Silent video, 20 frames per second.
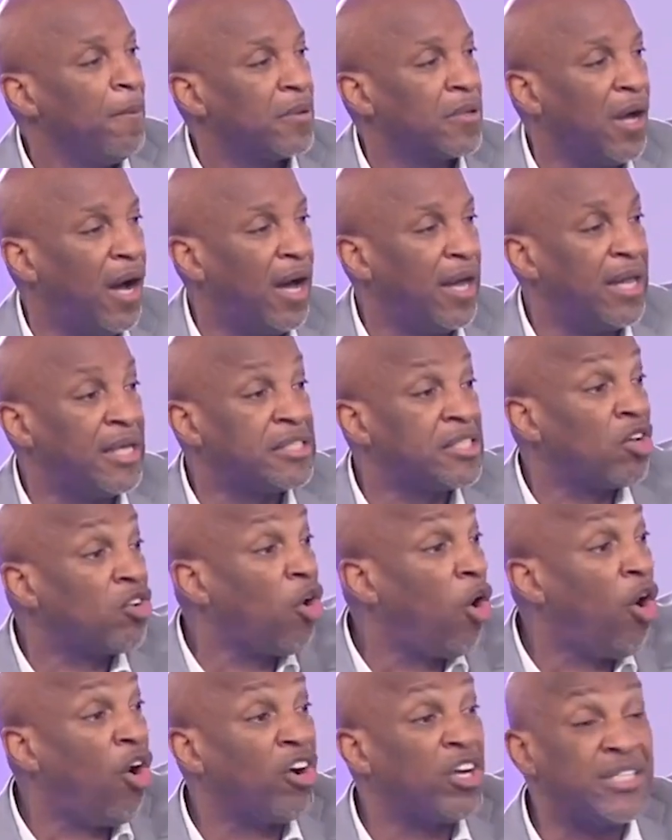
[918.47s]
God has
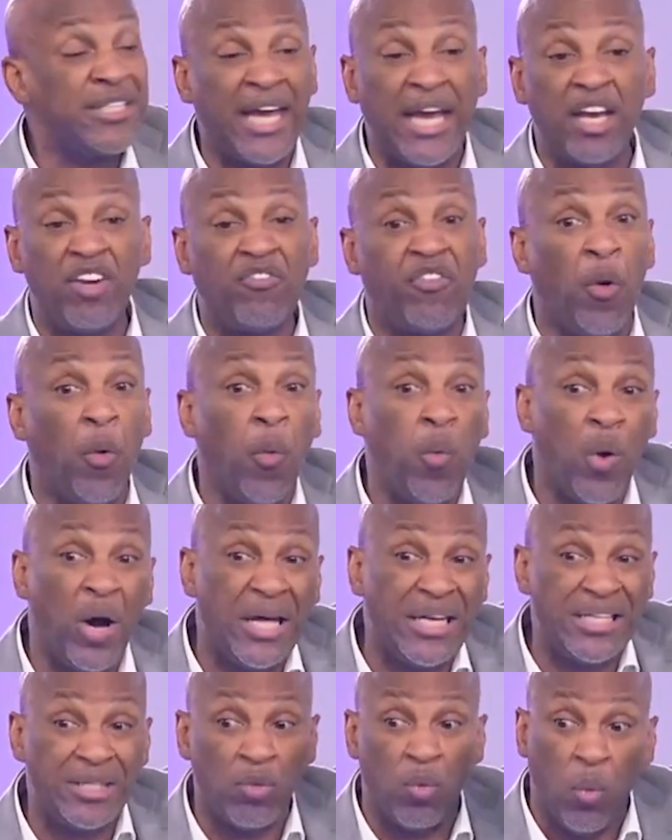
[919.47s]
ordained for
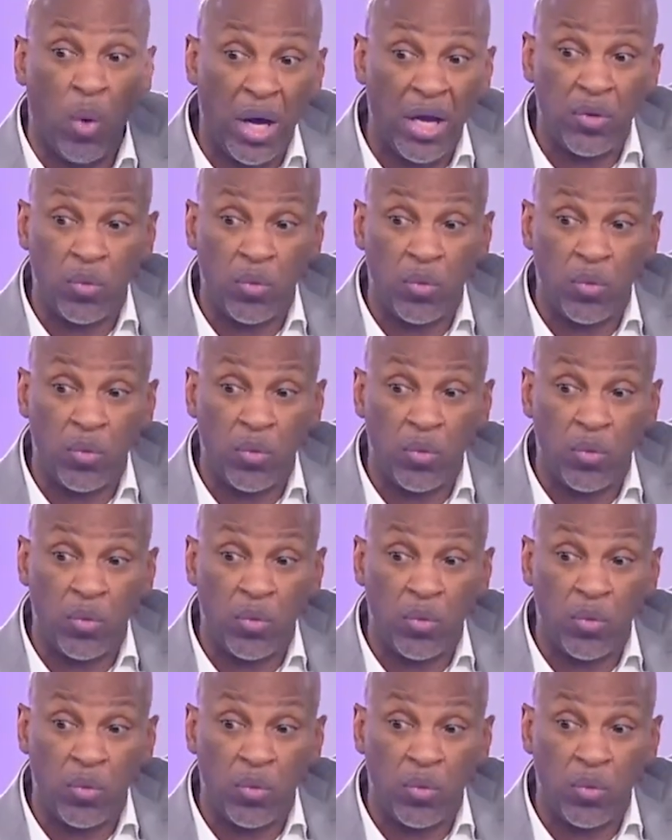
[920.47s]
one